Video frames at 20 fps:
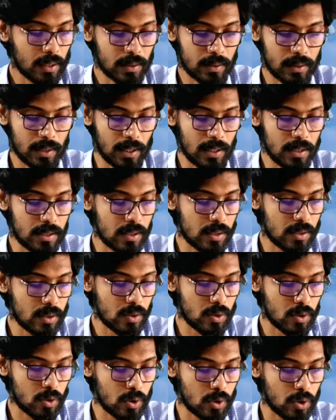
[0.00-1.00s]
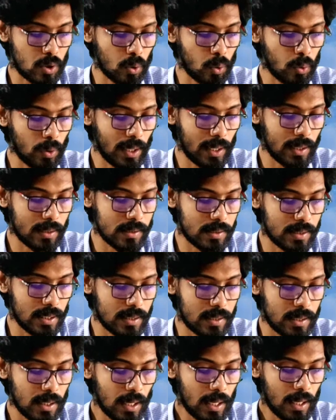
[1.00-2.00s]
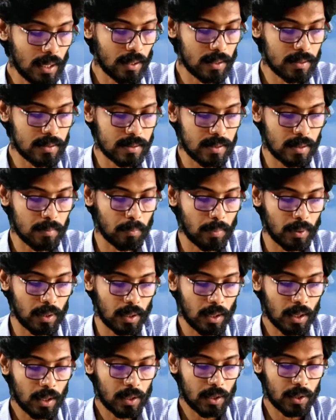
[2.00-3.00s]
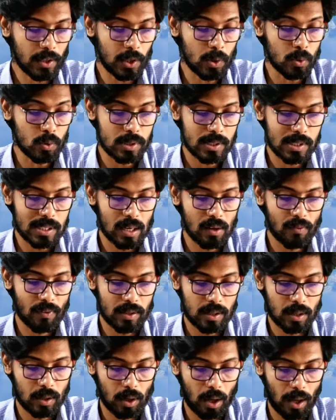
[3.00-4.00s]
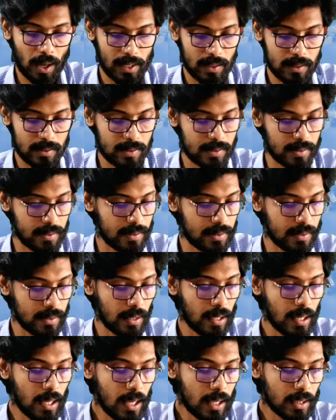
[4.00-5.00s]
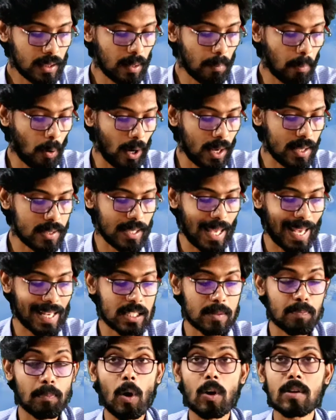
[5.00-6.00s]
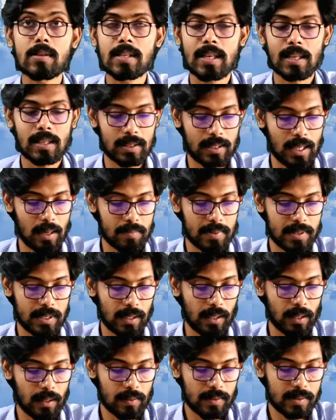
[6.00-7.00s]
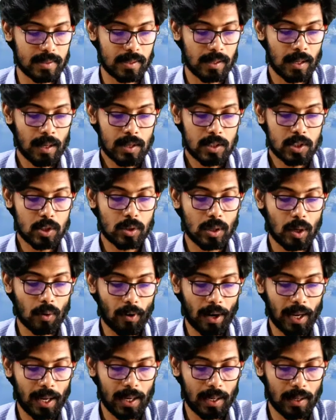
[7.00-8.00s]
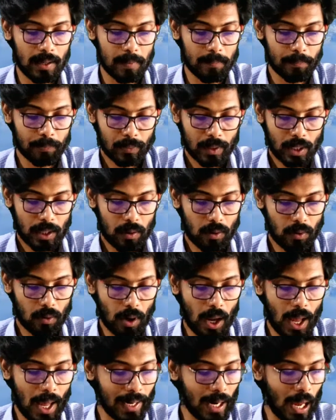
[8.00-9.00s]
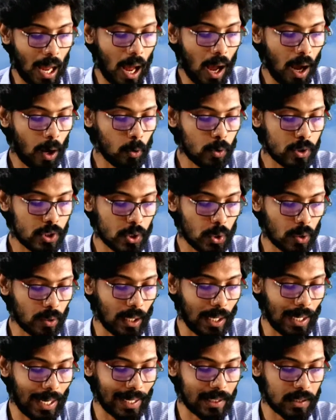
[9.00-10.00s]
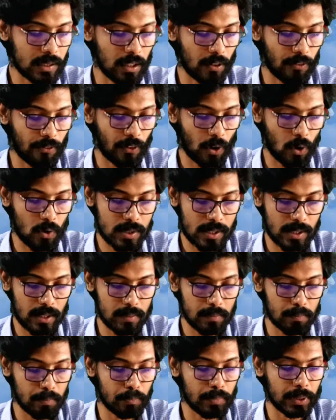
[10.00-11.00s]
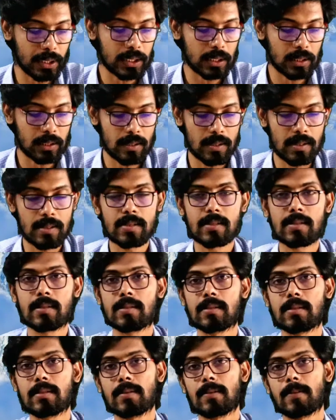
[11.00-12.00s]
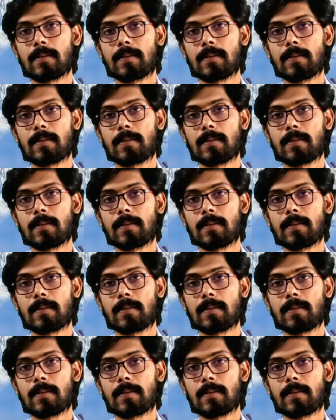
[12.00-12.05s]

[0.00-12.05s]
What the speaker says: These truly did resemble new silver coins. The boys, exposing themselves to the rain, ran out to collect the frozen pearls.